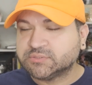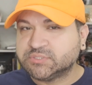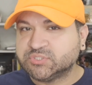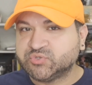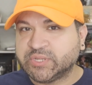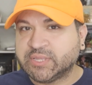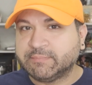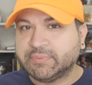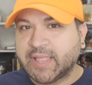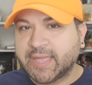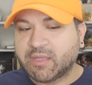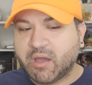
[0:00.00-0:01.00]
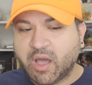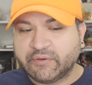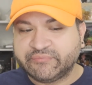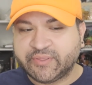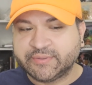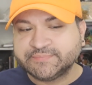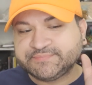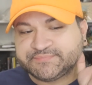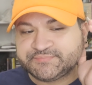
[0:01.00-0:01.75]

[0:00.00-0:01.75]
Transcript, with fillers: to drink black coffee.